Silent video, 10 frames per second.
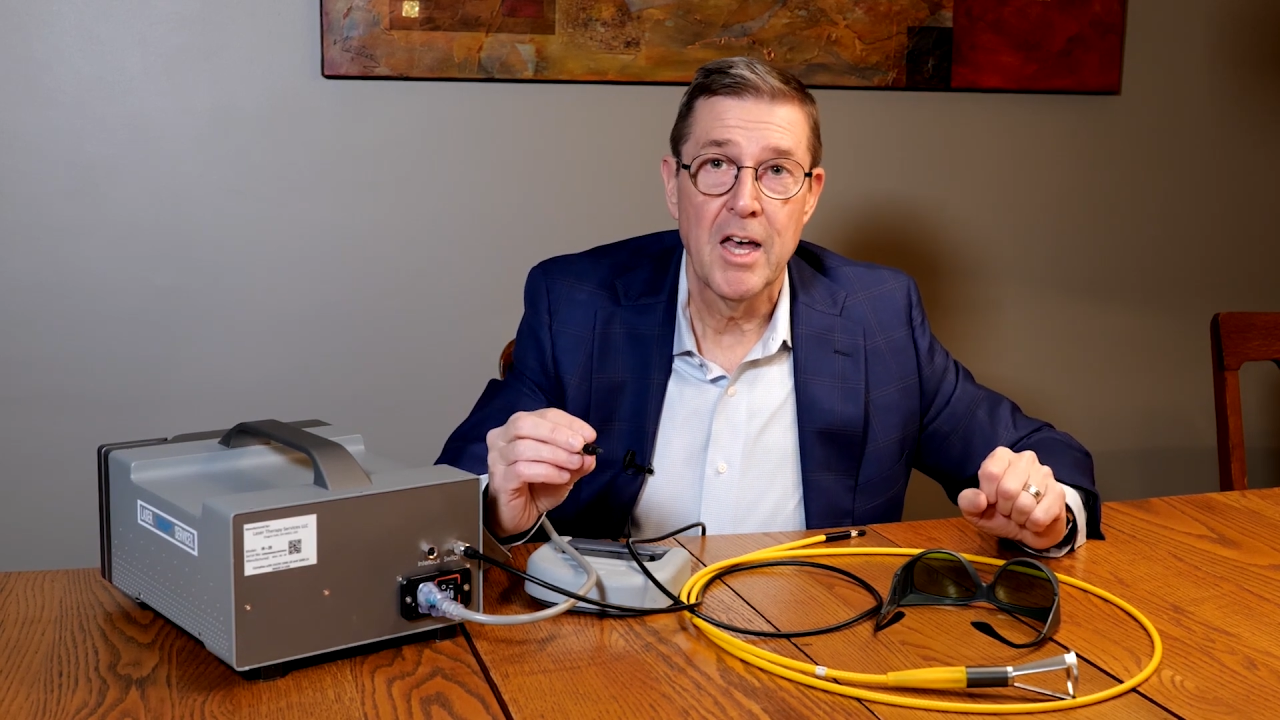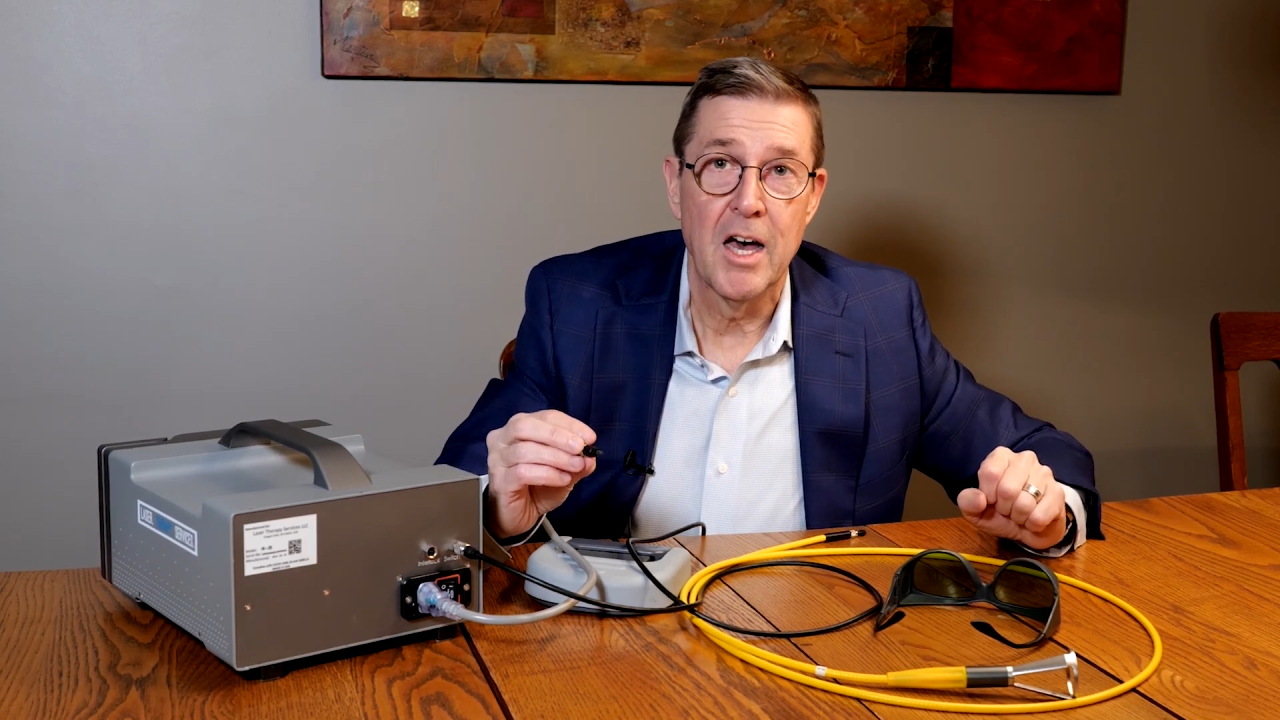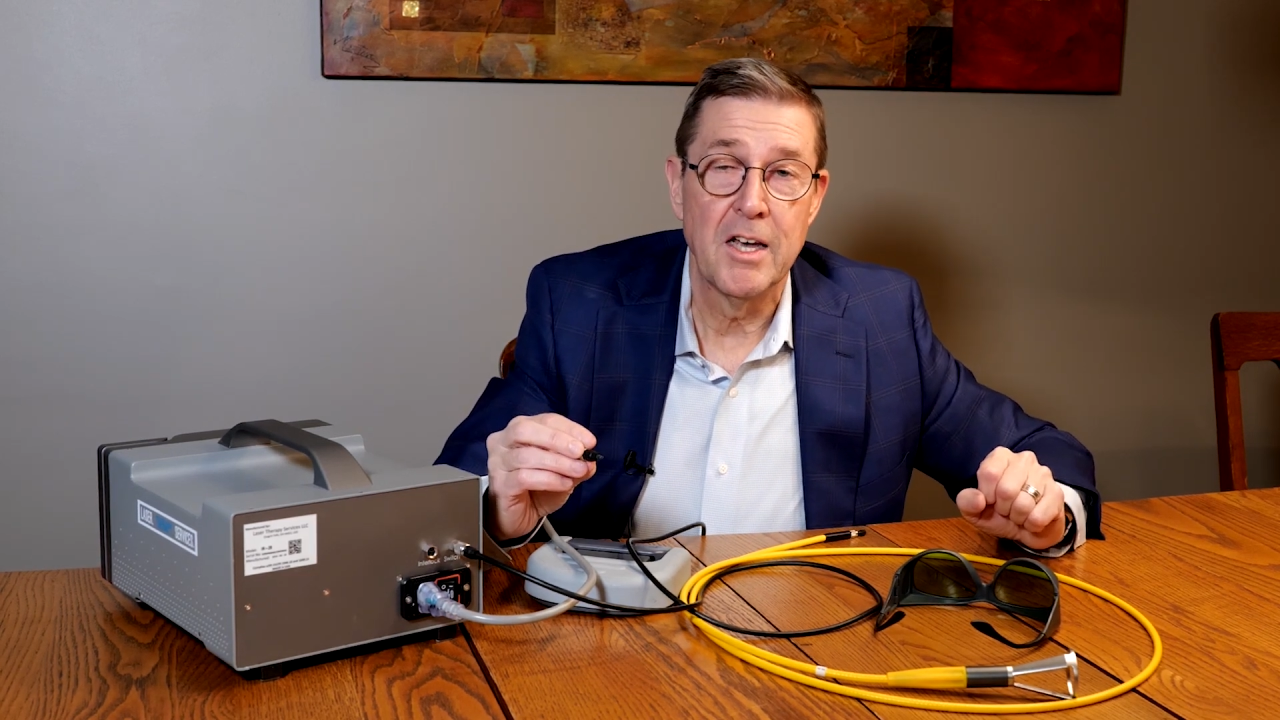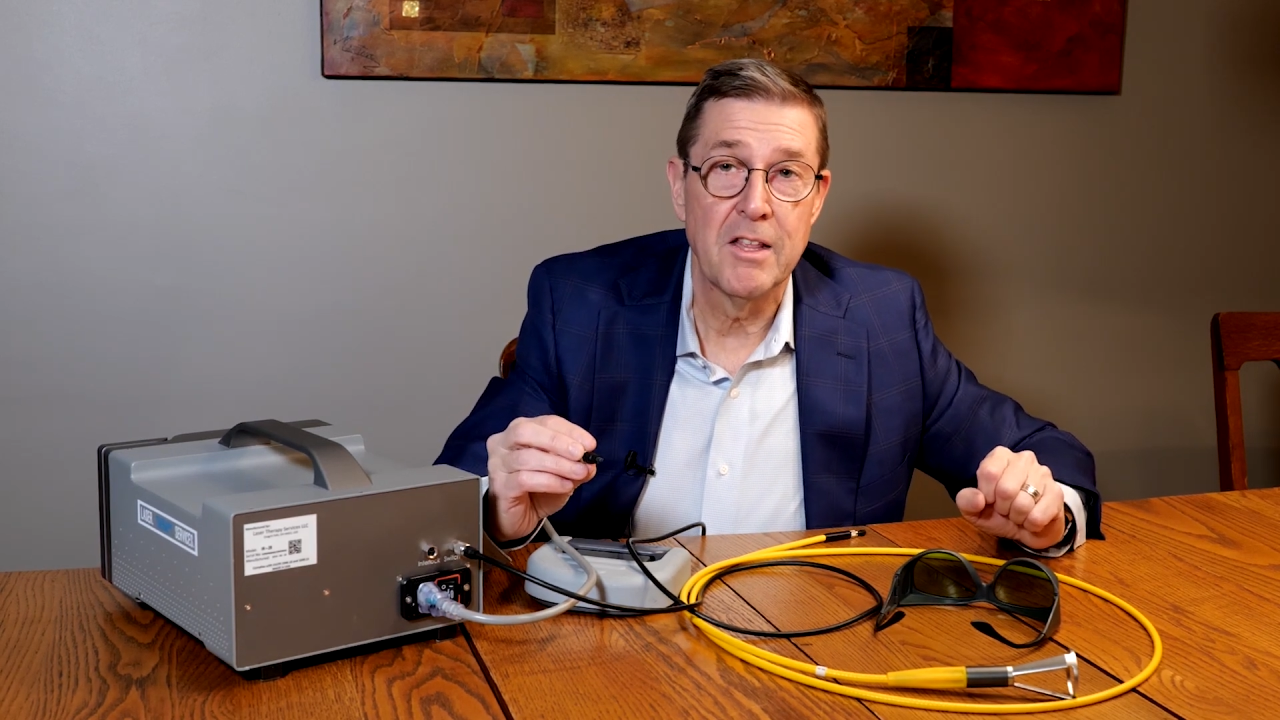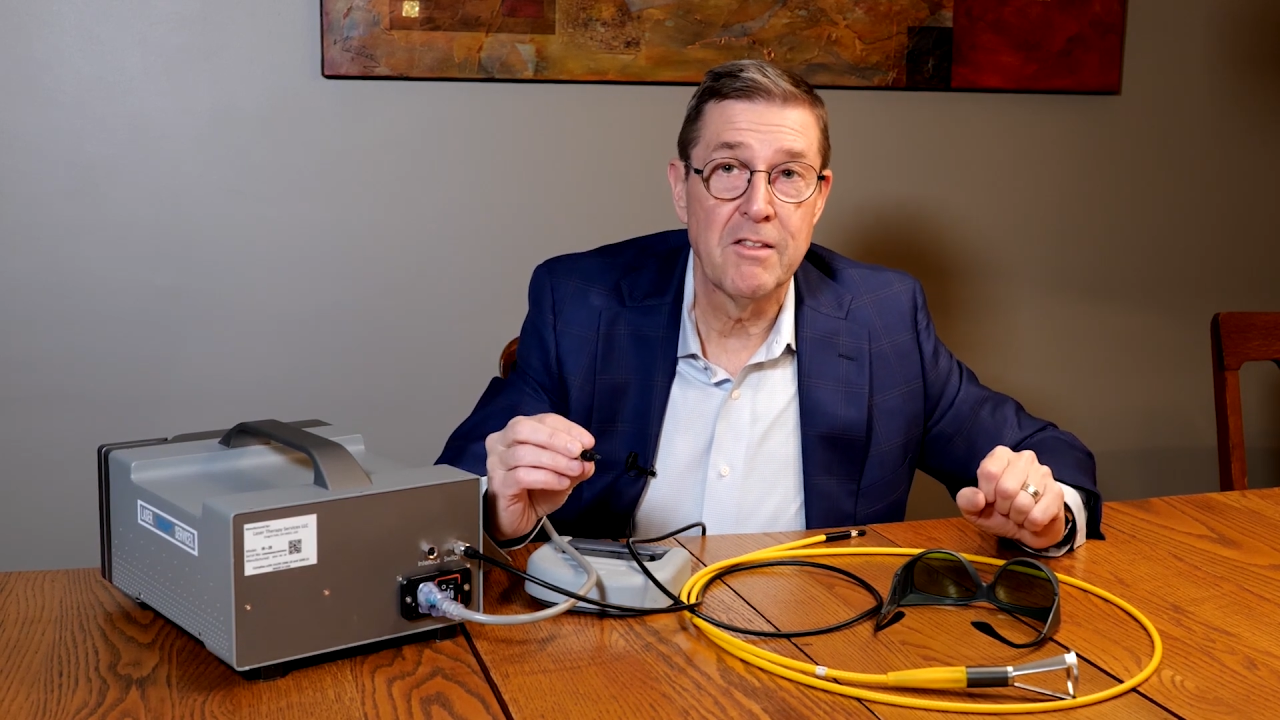
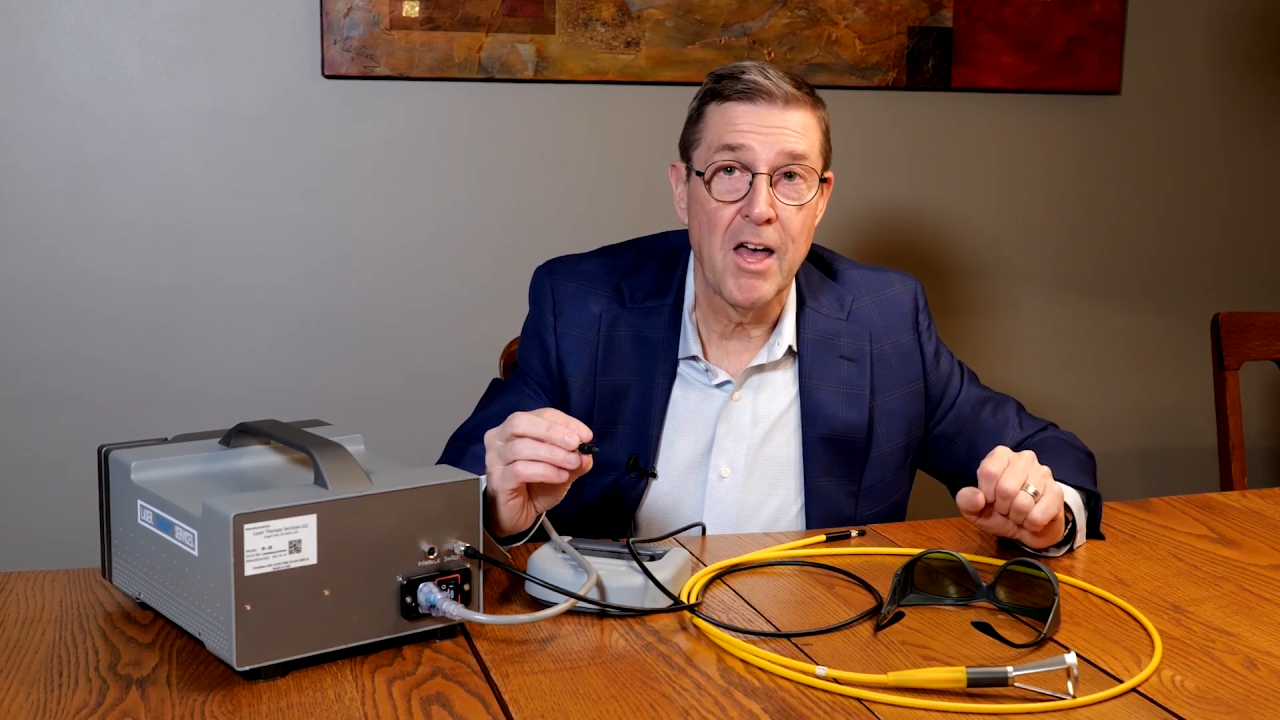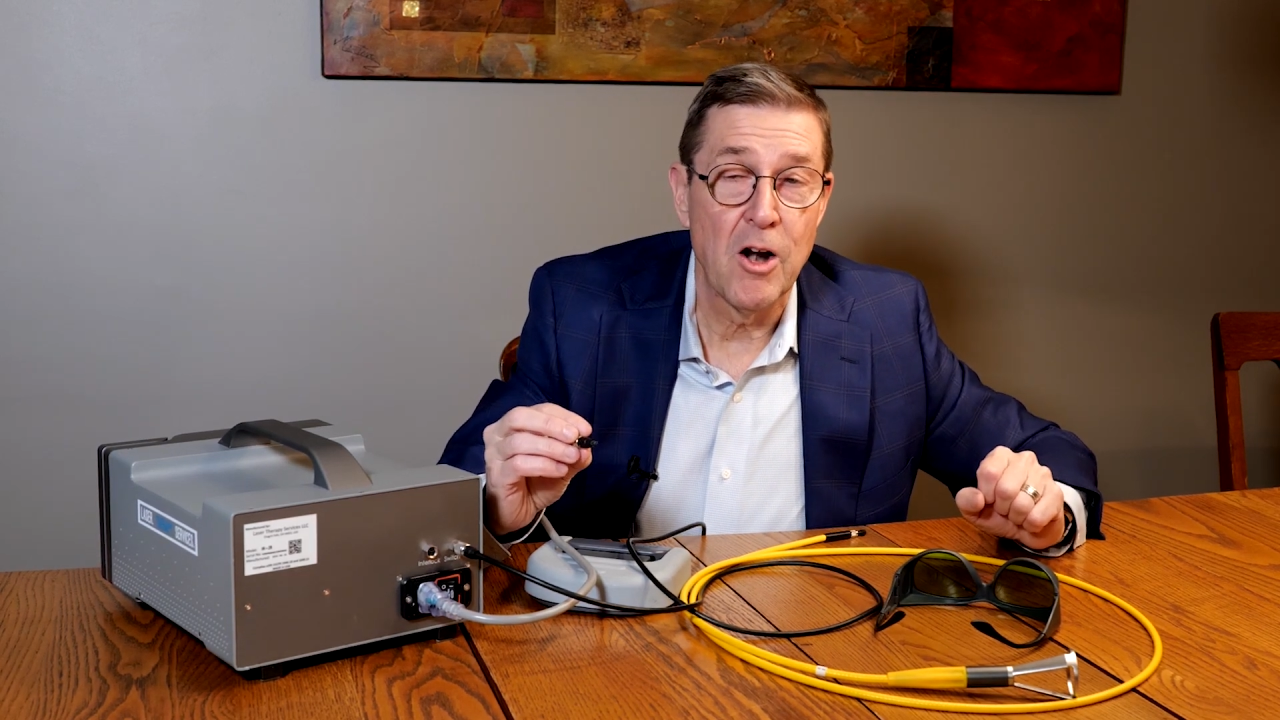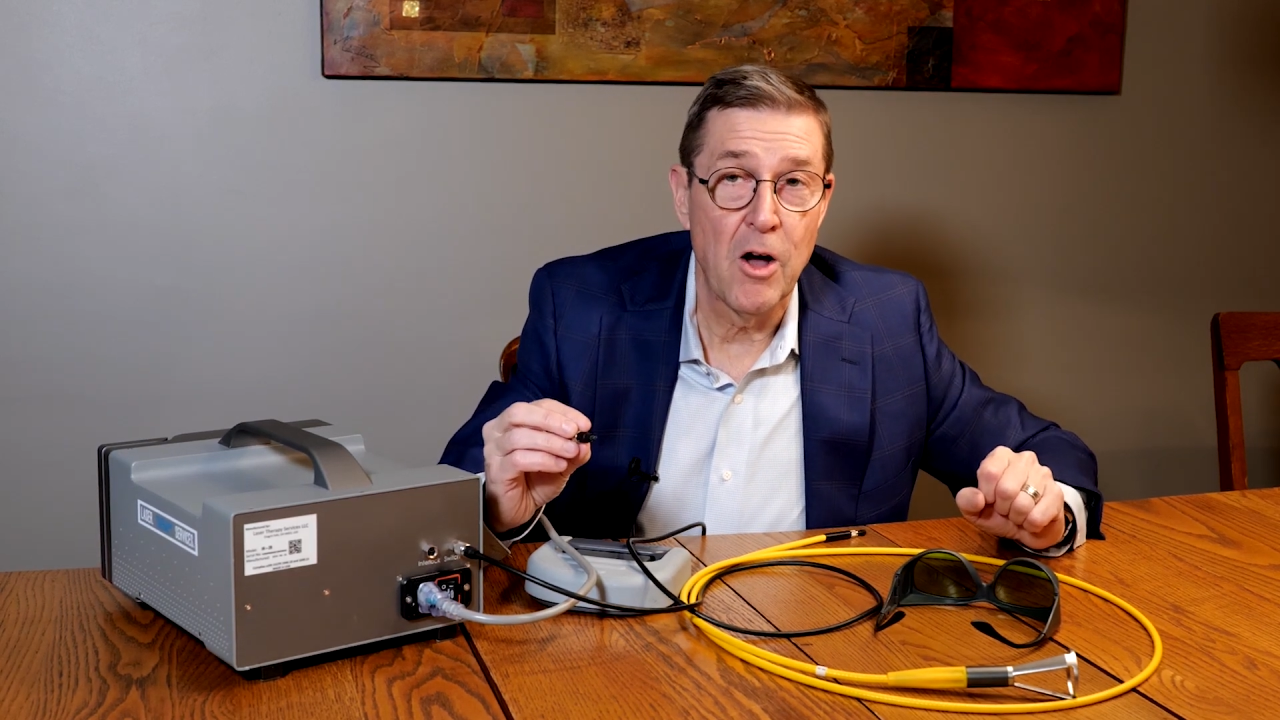It's not